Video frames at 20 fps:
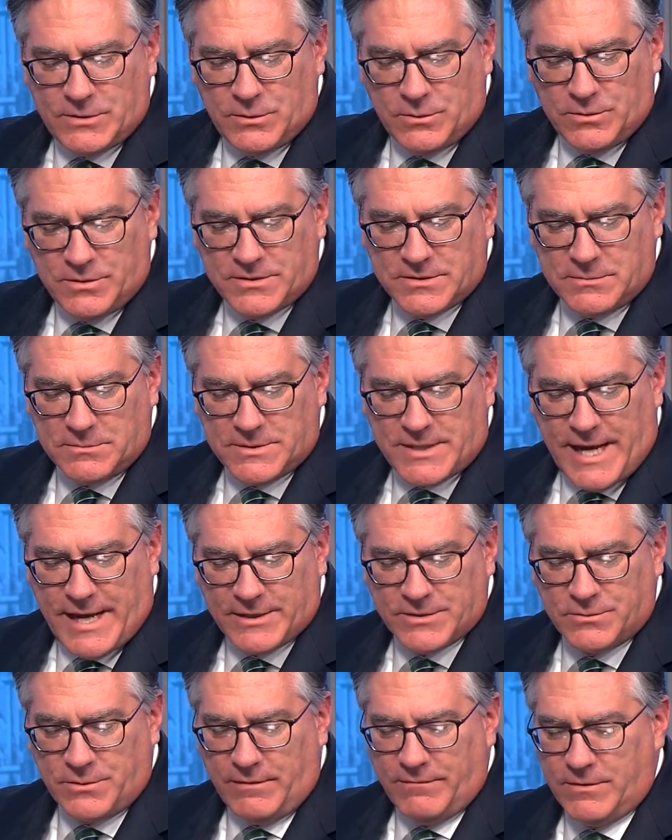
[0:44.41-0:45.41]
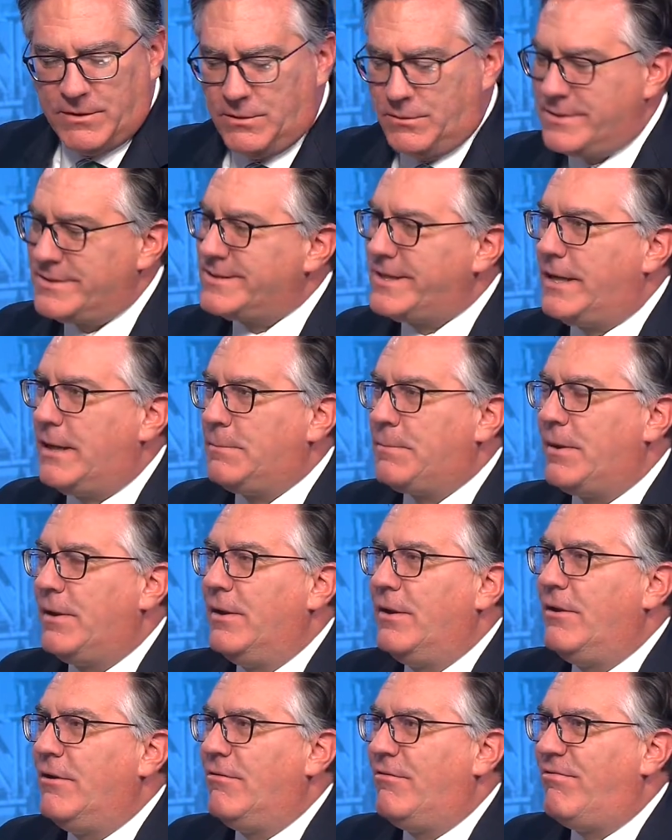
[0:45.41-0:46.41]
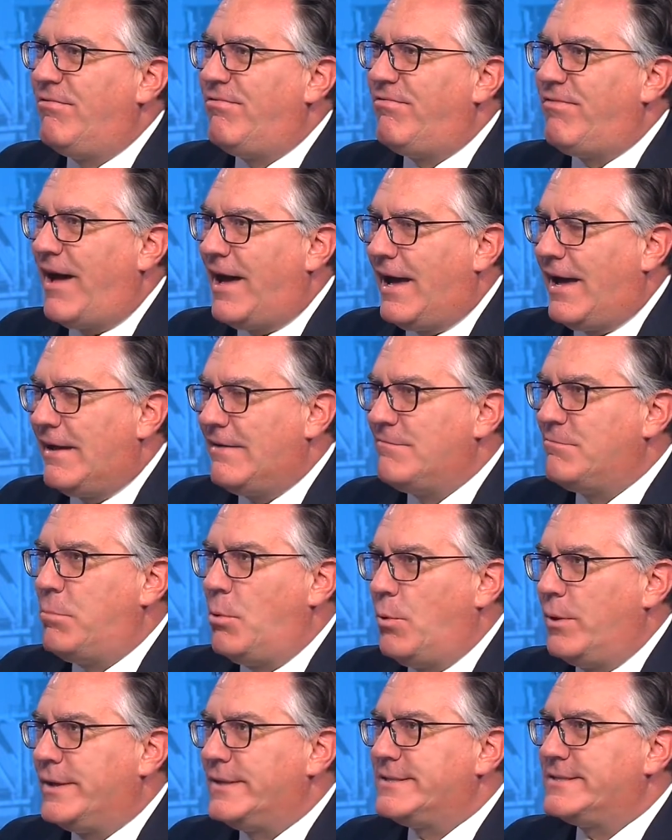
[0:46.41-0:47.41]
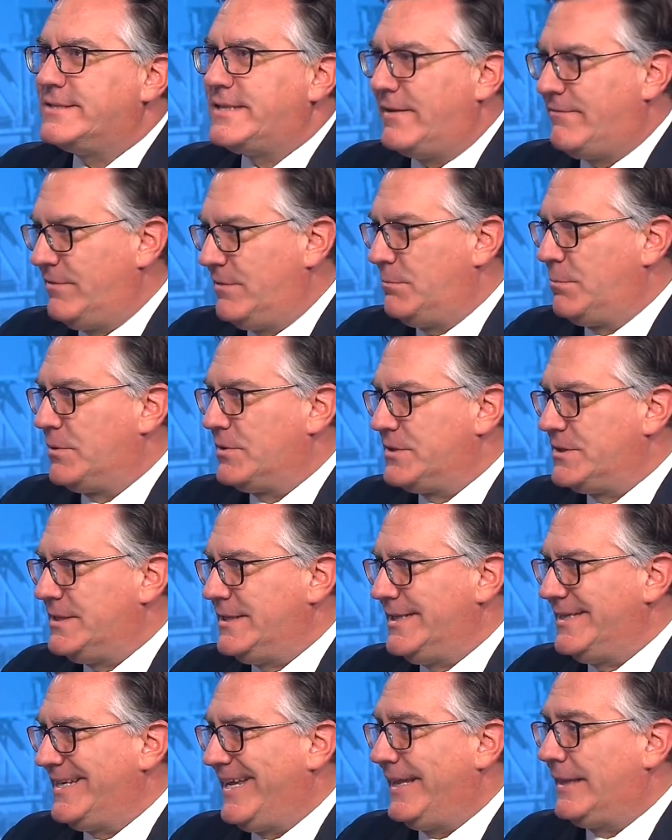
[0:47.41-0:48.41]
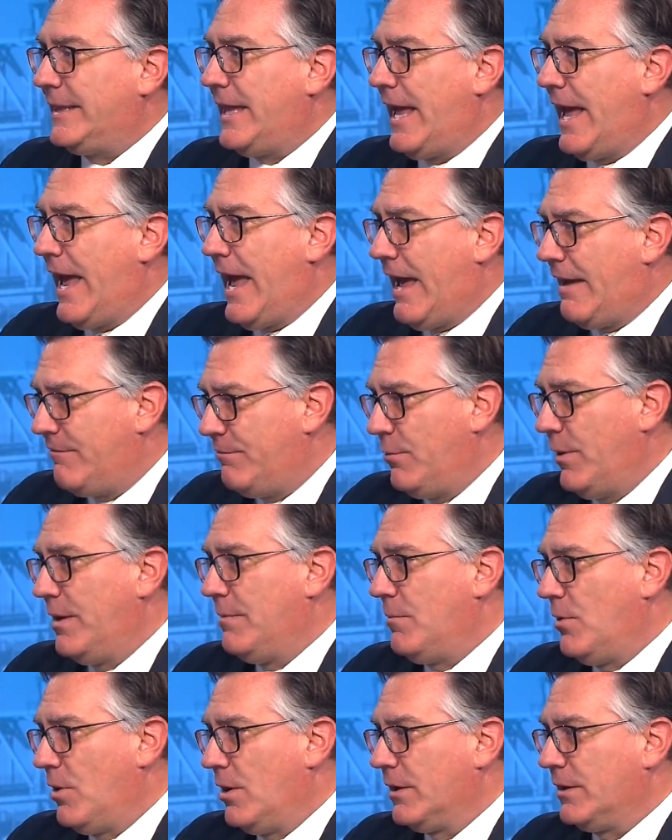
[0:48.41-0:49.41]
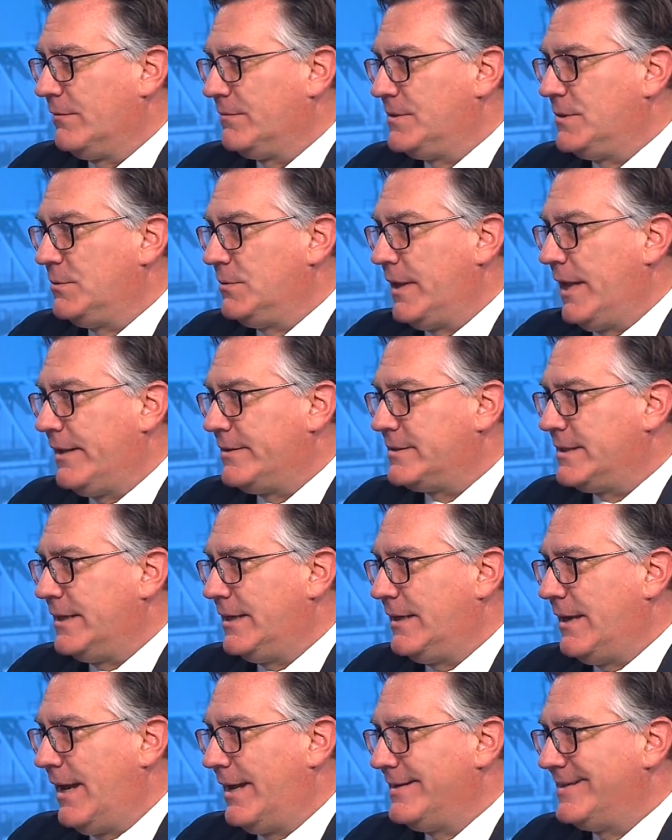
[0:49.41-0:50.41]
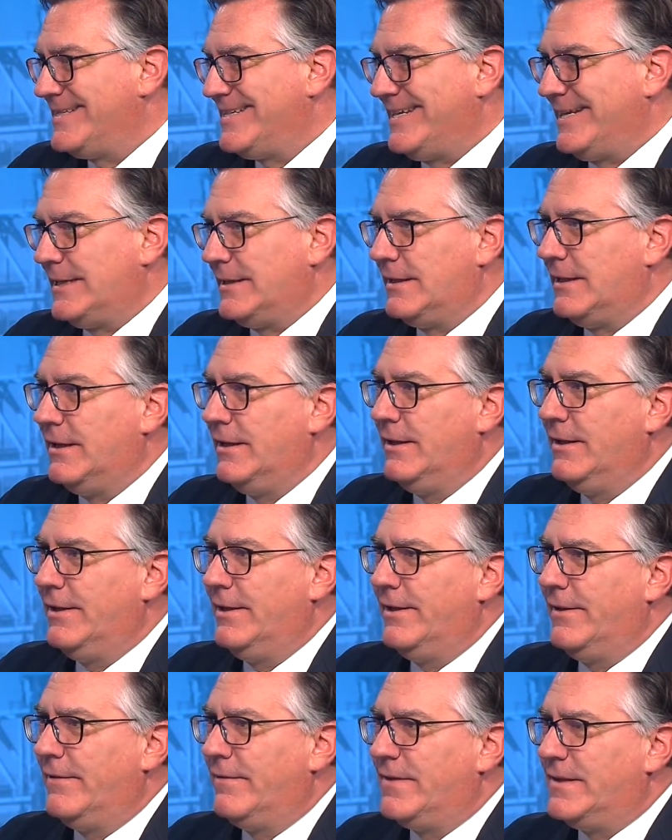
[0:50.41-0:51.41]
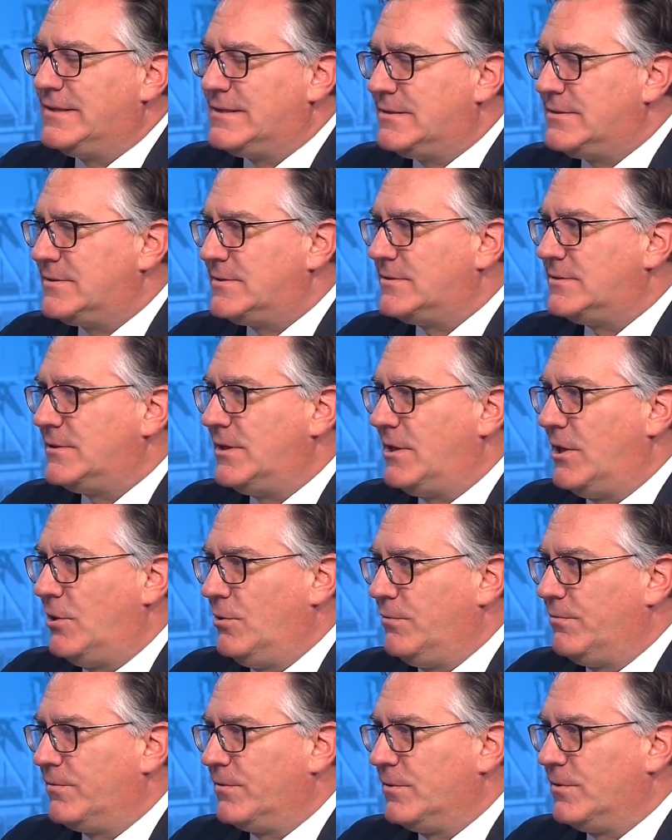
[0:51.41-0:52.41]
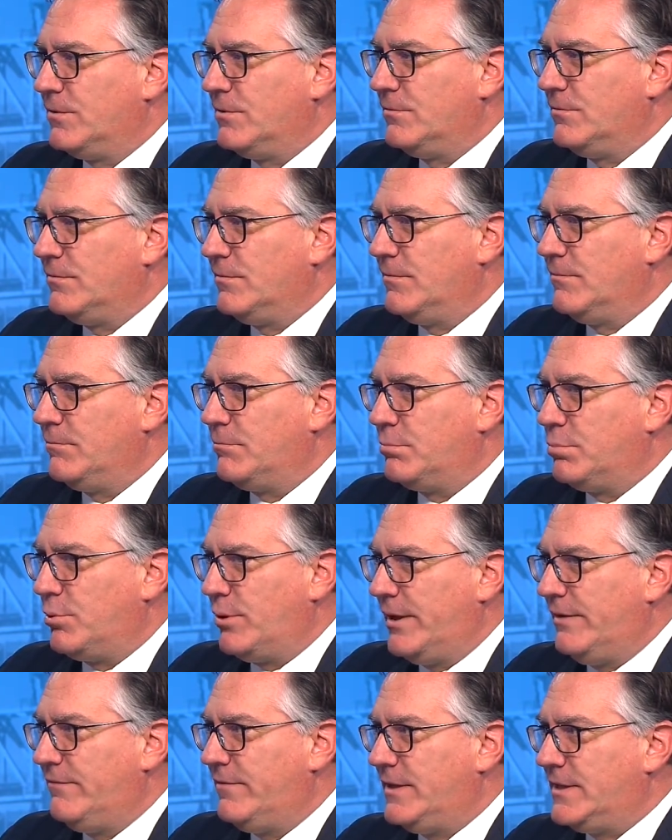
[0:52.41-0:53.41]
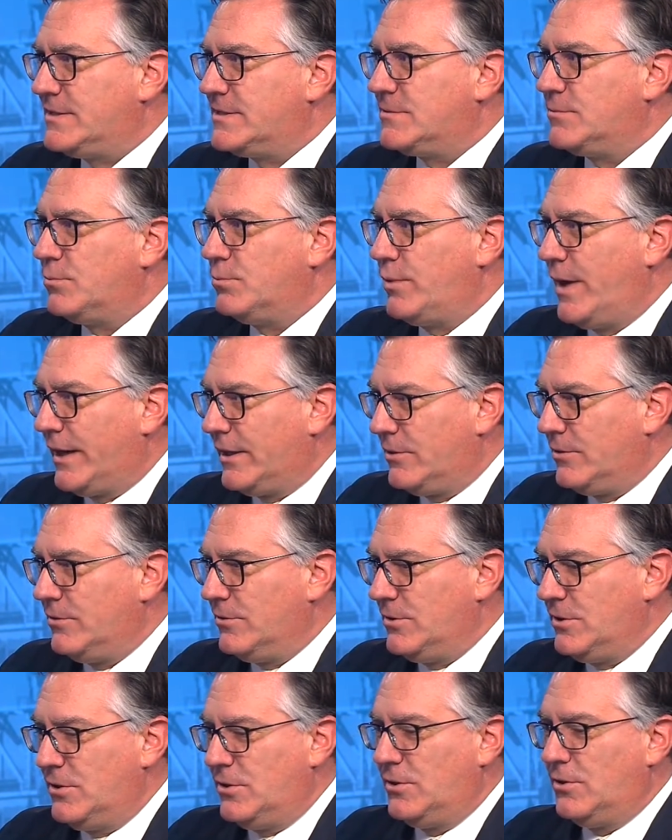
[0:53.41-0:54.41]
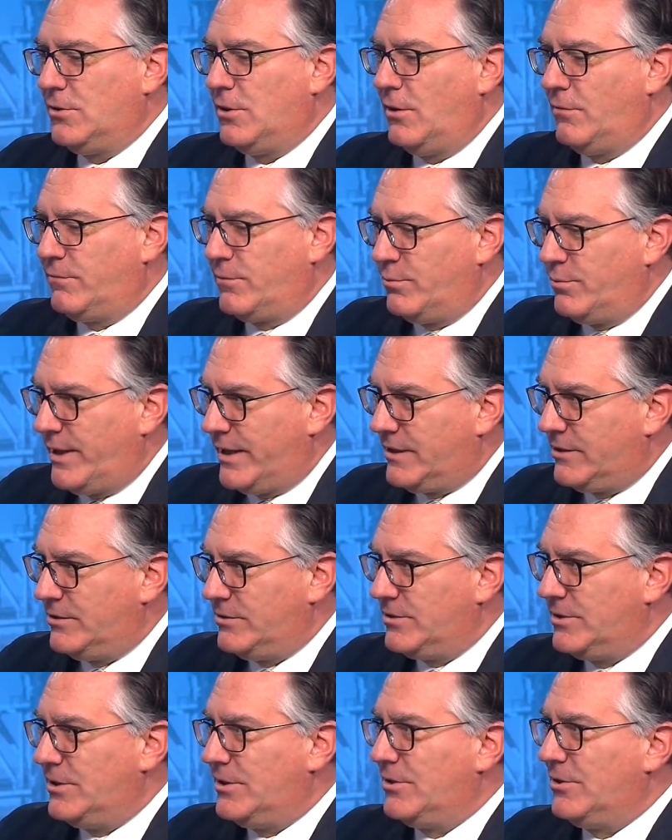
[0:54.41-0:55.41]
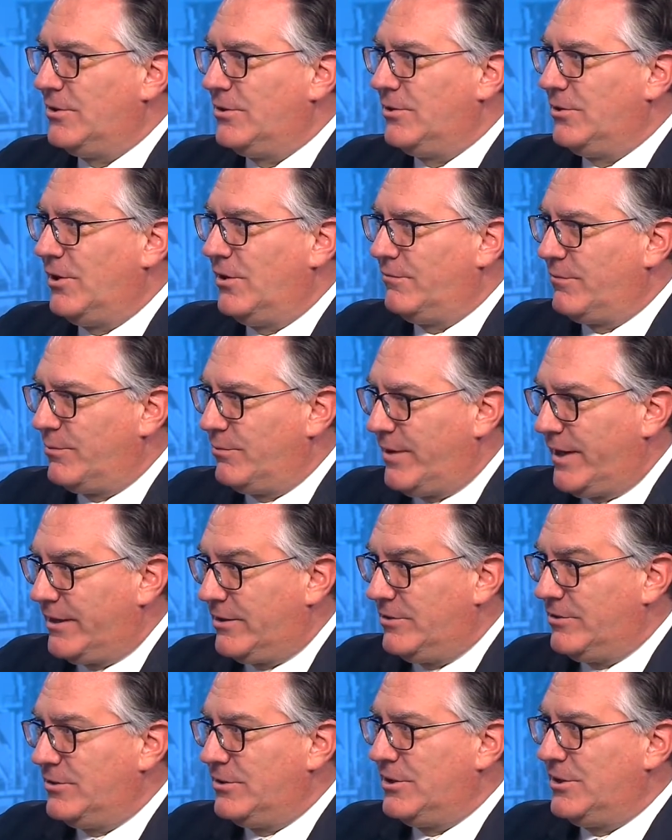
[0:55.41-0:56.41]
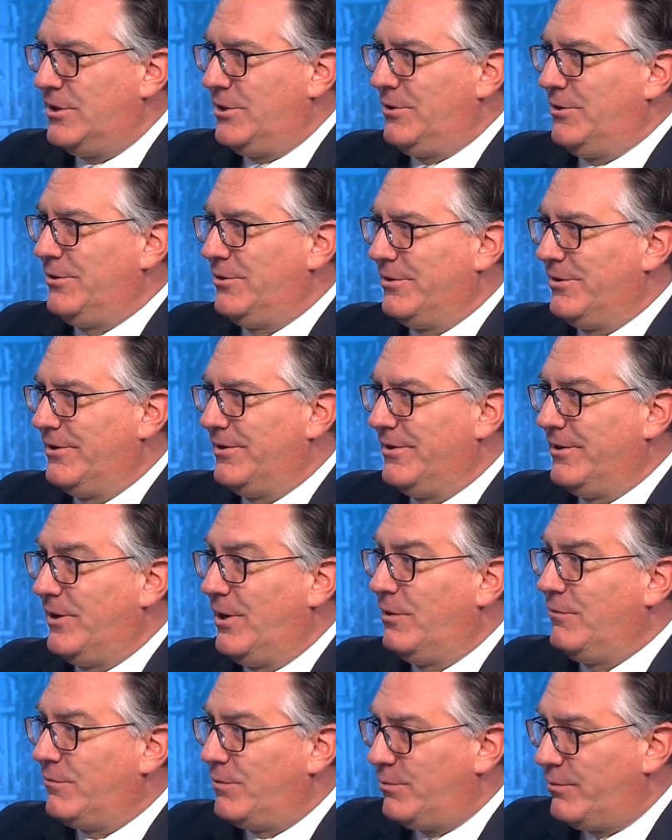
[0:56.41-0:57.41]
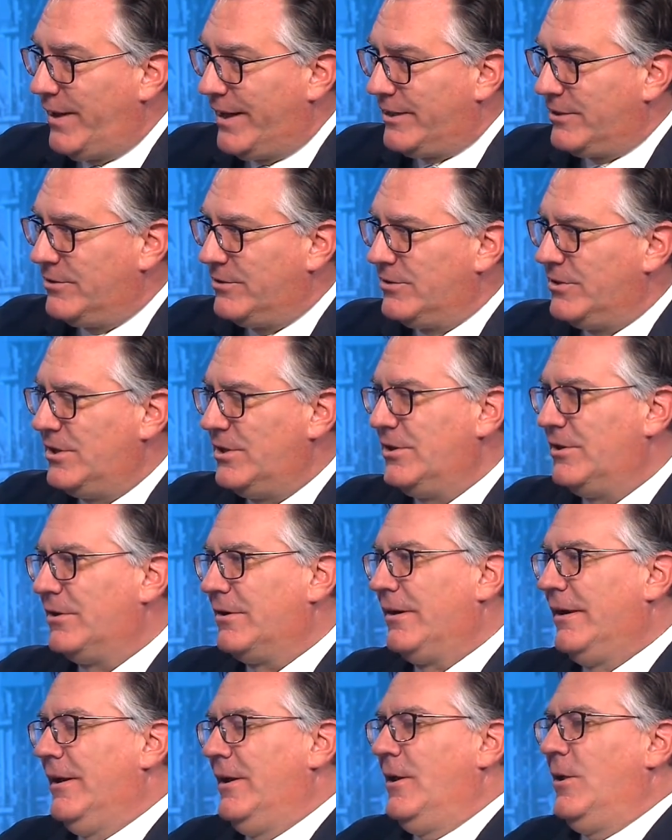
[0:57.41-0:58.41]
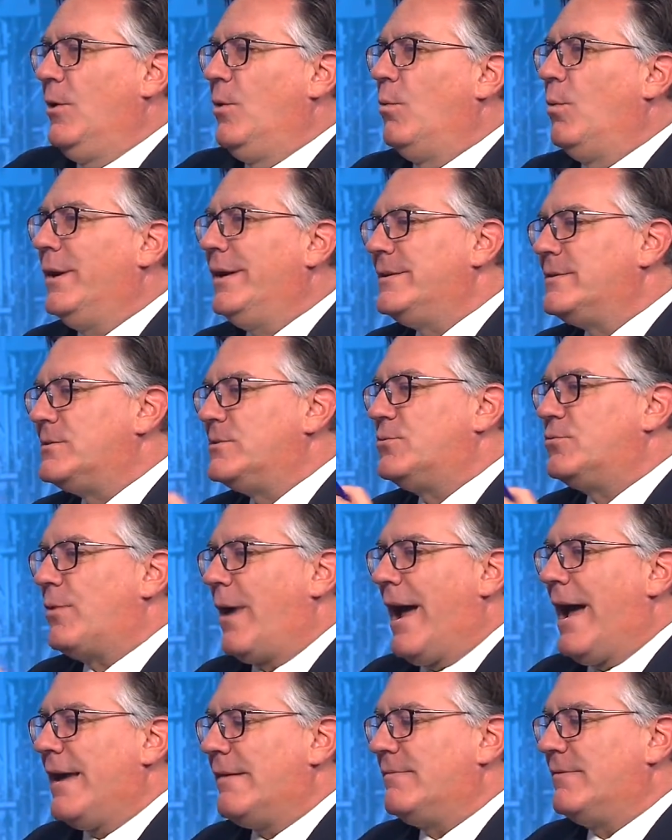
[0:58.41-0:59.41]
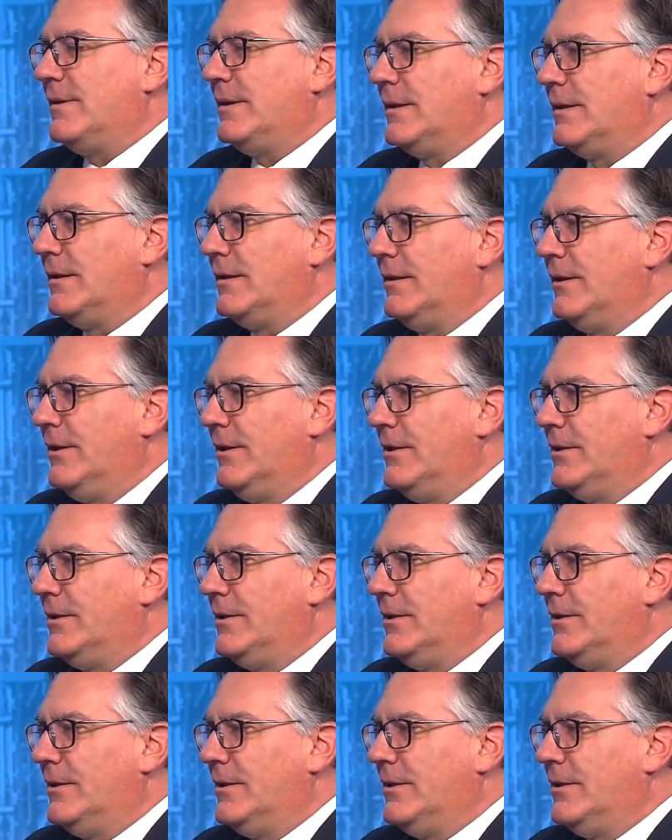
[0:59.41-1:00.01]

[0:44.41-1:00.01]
tourism tax revenue is up 5.7% at the halfway mark of 2019. This is over previous record year, over record year, over record year, over record year. What is driving